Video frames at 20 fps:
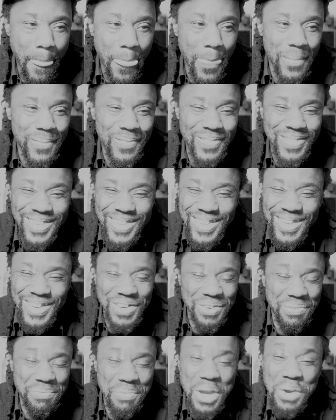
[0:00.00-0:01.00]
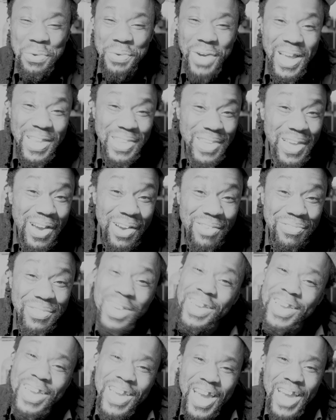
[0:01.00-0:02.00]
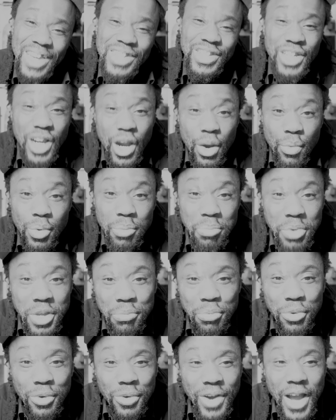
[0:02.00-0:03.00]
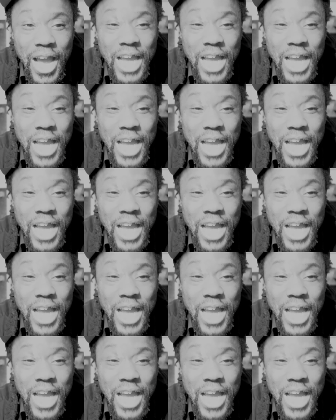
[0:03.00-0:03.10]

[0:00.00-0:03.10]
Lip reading: make what I love and share it with people